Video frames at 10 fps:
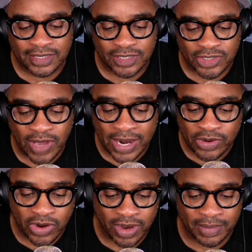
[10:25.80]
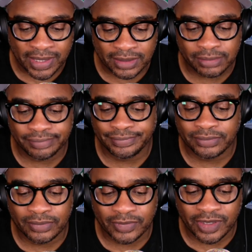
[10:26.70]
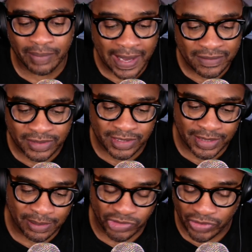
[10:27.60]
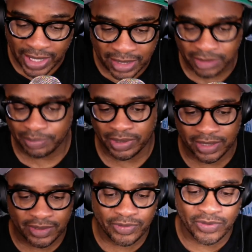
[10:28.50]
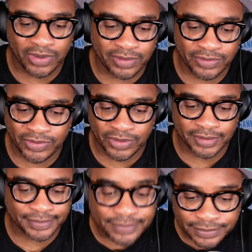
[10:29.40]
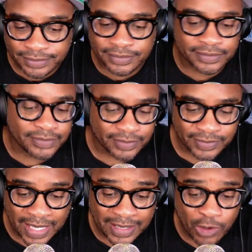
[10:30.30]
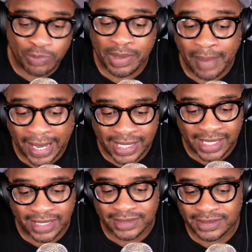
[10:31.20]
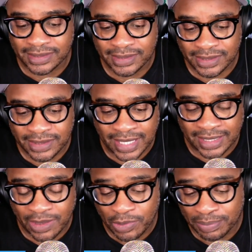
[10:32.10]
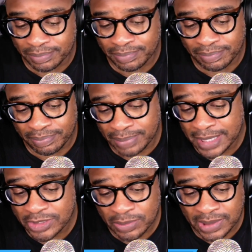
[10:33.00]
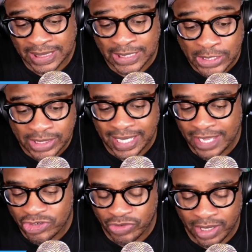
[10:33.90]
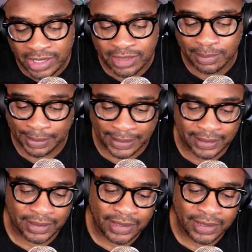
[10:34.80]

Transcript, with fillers: So I don't know. I mean, the Mavs could end up trading the pick for That would be my guess, that they would possibly look at trading the pick.